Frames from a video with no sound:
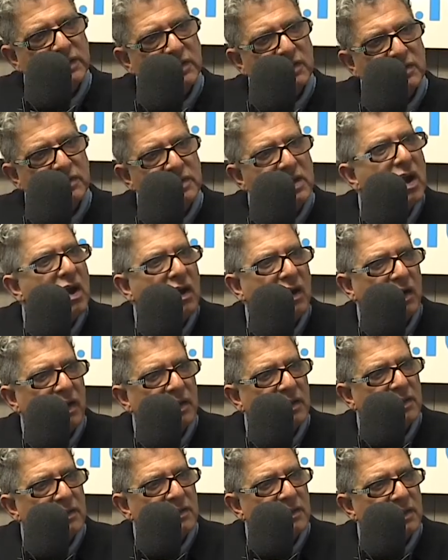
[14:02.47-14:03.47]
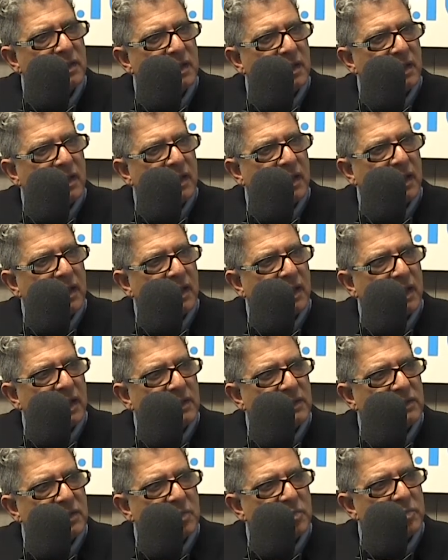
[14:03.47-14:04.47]
your dog mm-hmm.
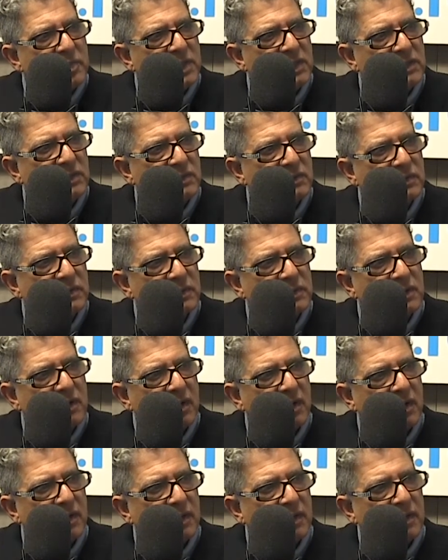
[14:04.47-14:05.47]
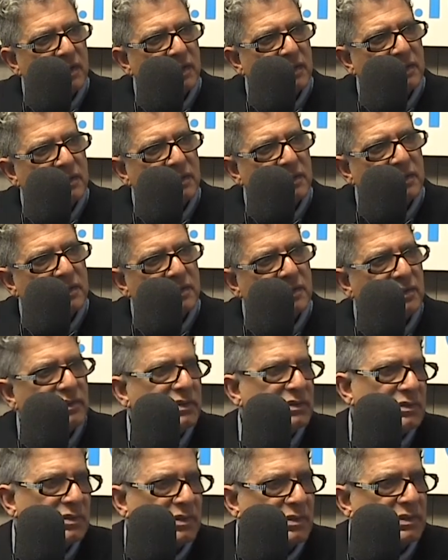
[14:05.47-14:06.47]
and you're mean to the dog and you know
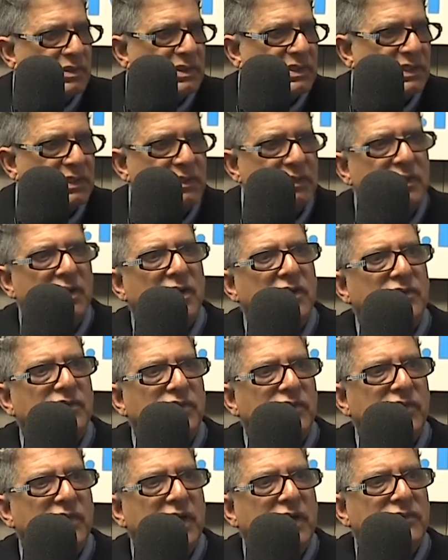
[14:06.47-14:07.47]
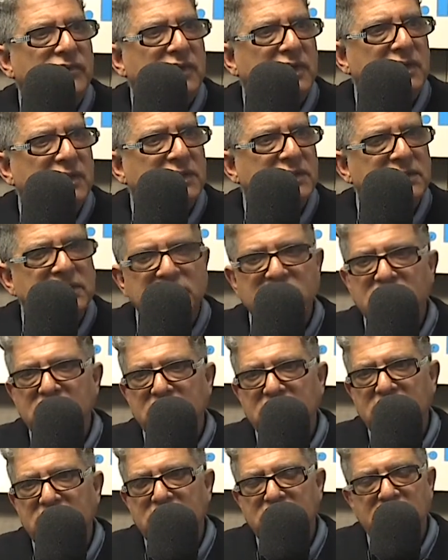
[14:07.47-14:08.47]
you don't see the dog for 5 years and
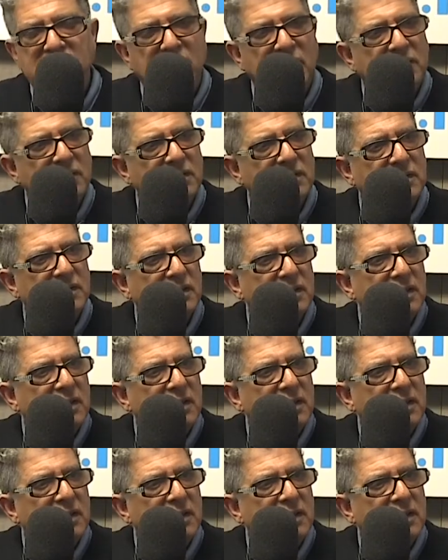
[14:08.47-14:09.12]
then the dog